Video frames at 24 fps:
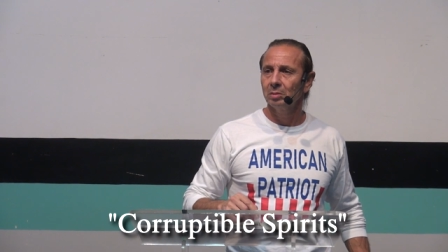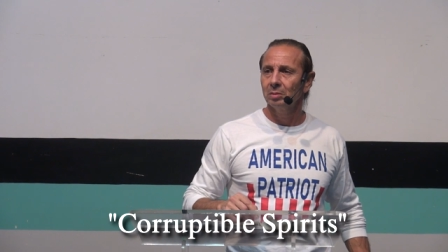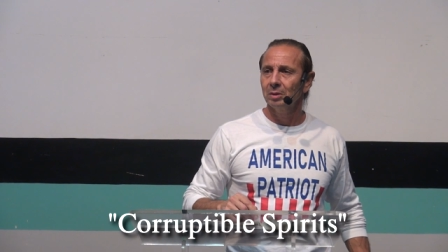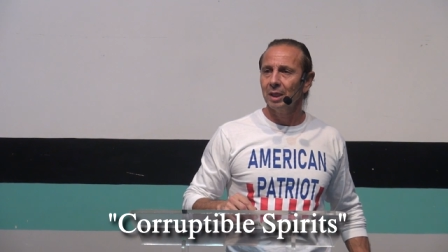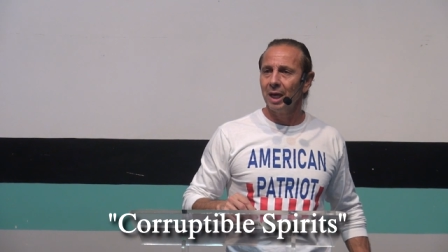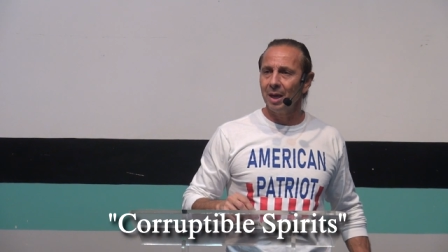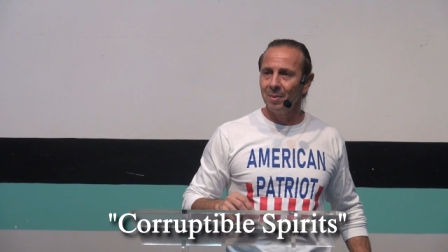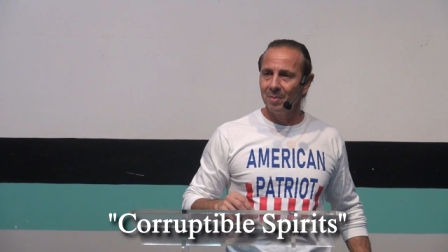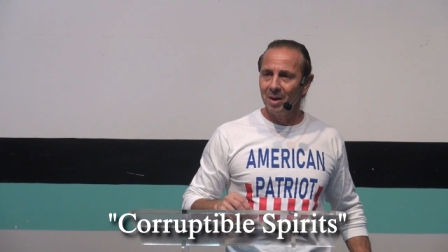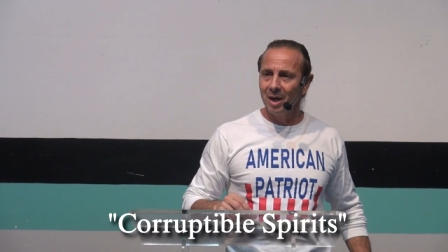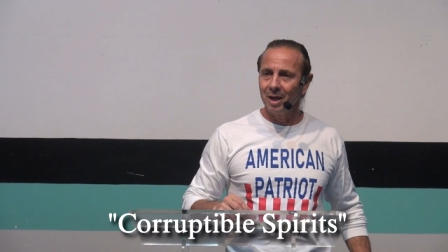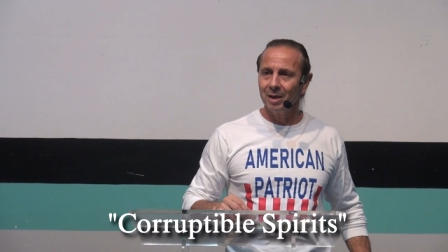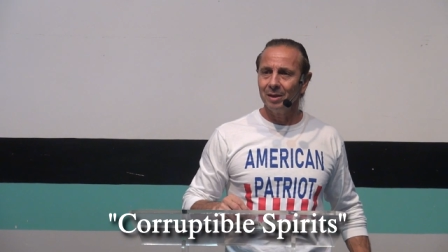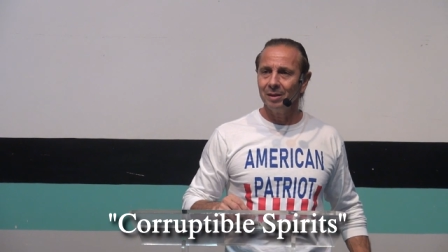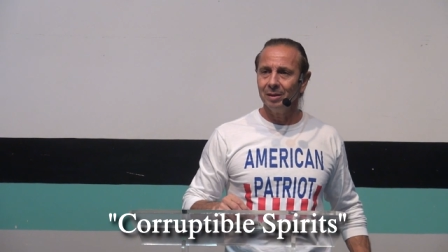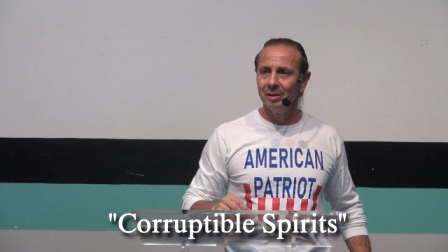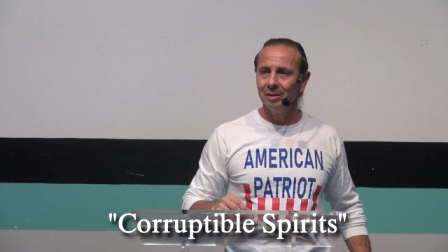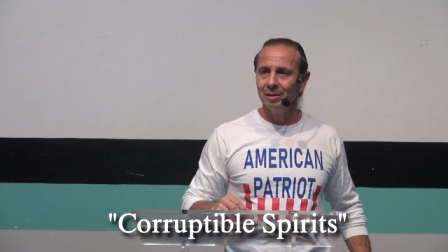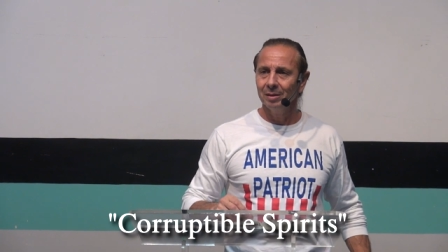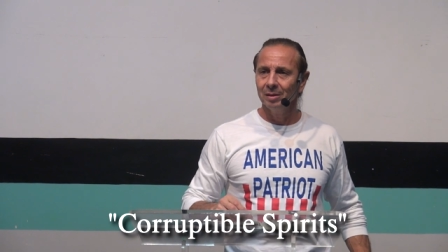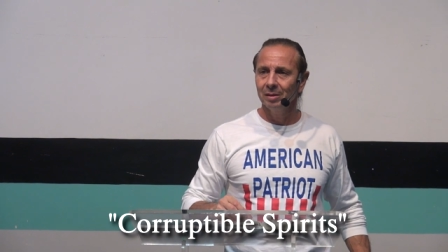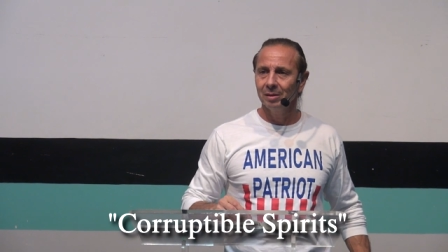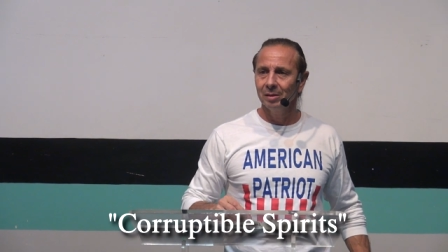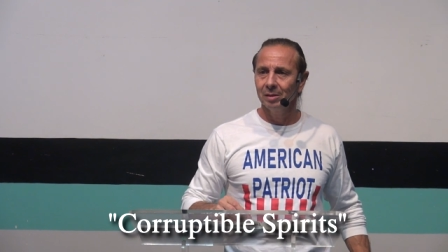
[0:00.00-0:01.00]
Amen?
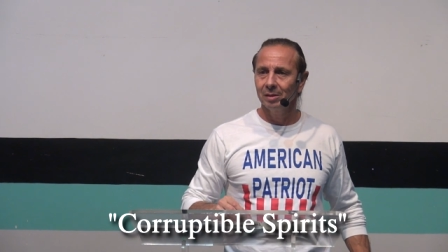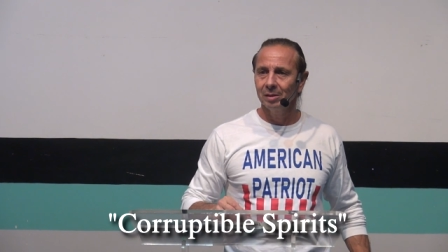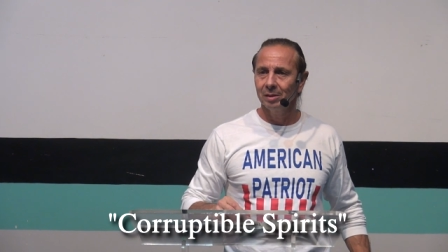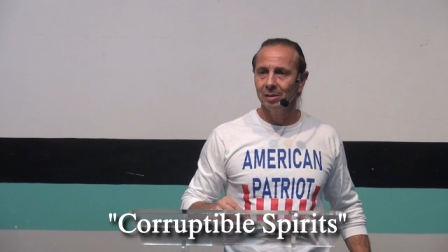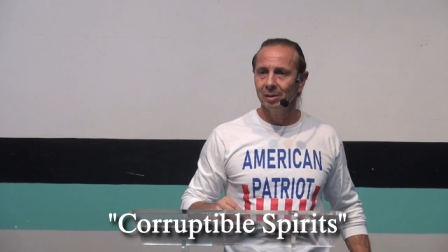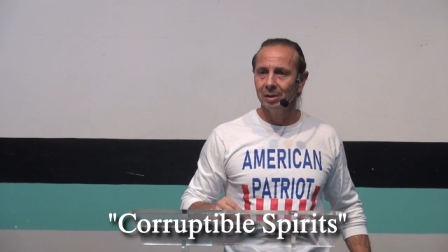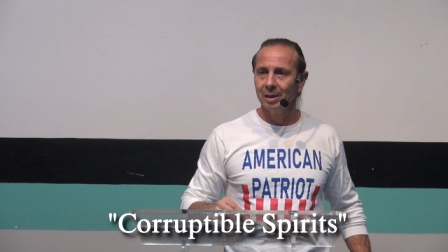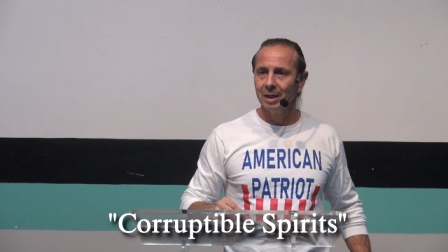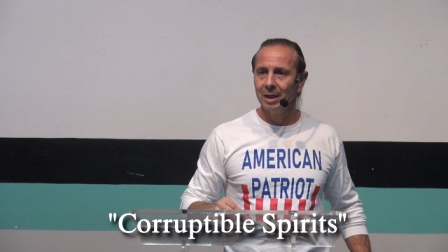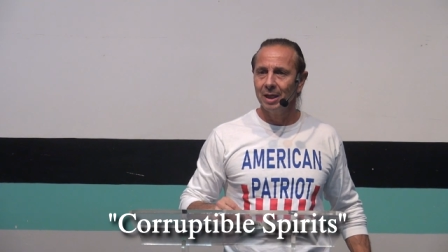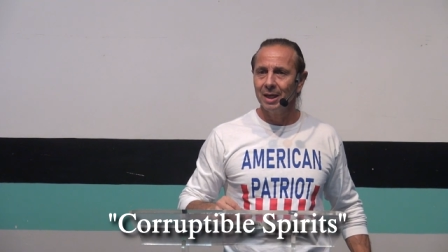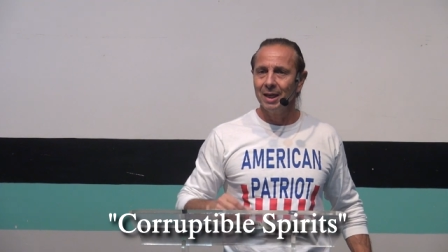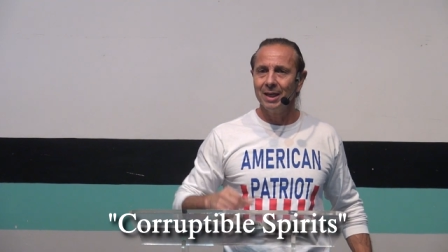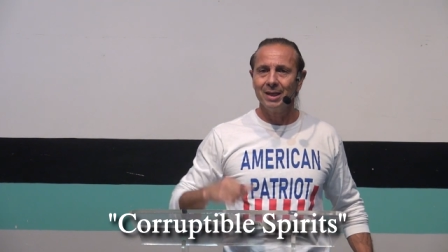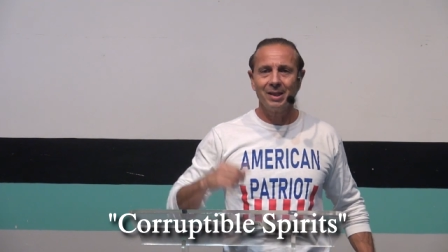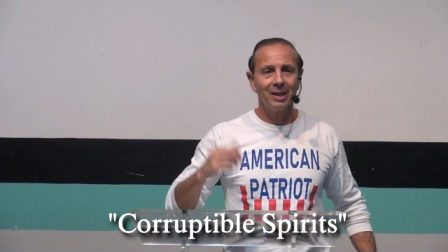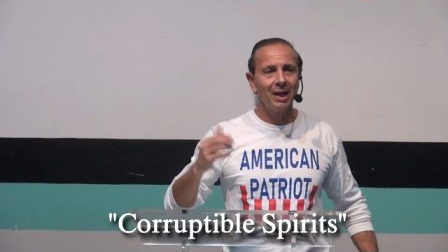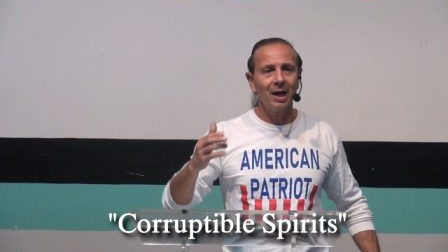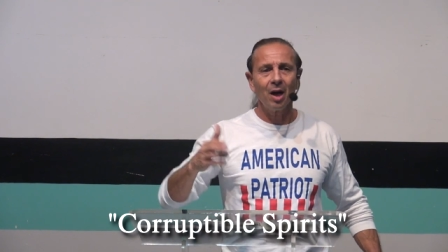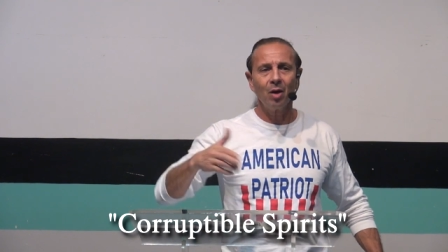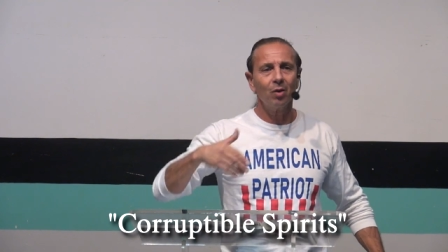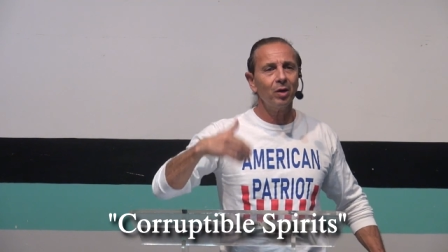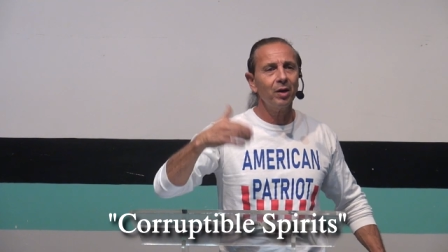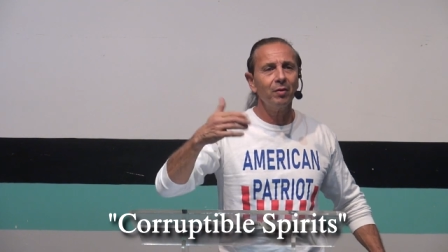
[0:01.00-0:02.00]
He
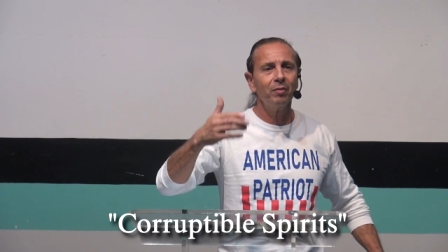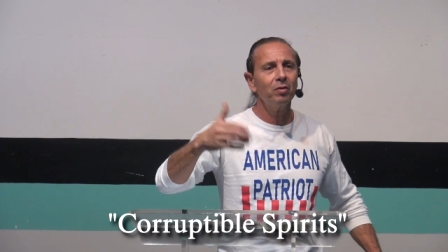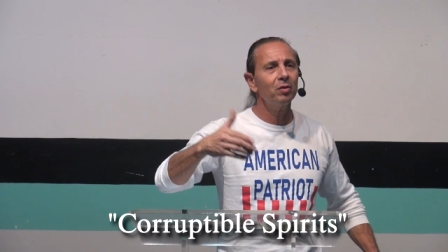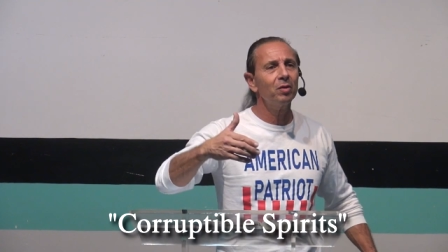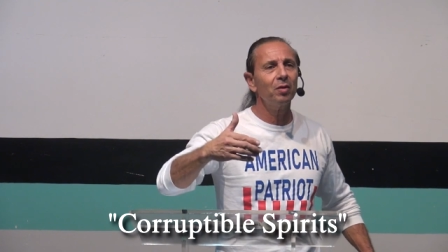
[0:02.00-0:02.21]
said, I'll give you